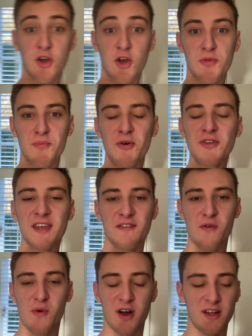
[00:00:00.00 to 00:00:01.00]
Good morning
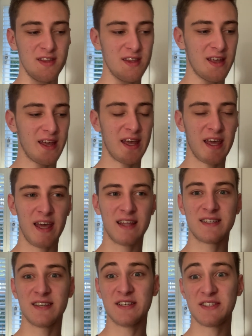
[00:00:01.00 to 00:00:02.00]
everyone.
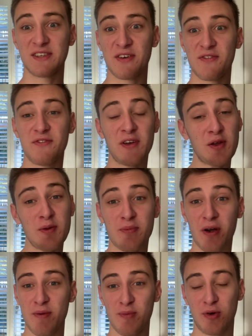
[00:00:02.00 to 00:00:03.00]
It is a very
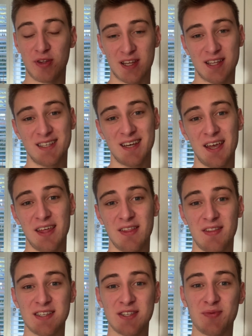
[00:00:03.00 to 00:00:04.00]
bright morning today, and
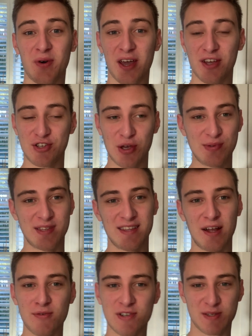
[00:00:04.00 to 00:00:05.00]
this is why I chose
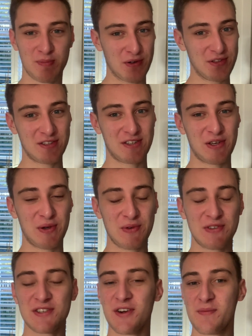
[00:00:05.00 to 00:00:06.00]
another spot to
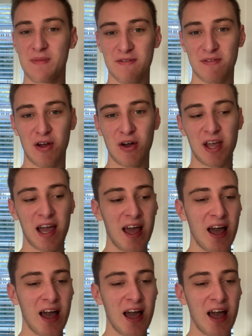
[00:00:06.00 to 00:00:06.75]
start my vlog.